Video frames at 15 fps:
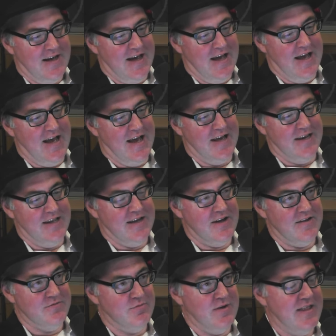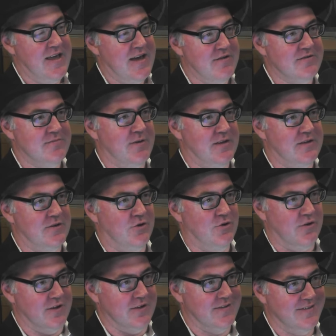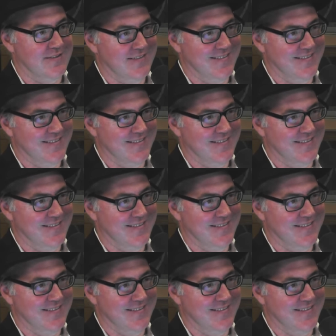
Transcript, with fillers: And he goes, where the hell's my tortoise?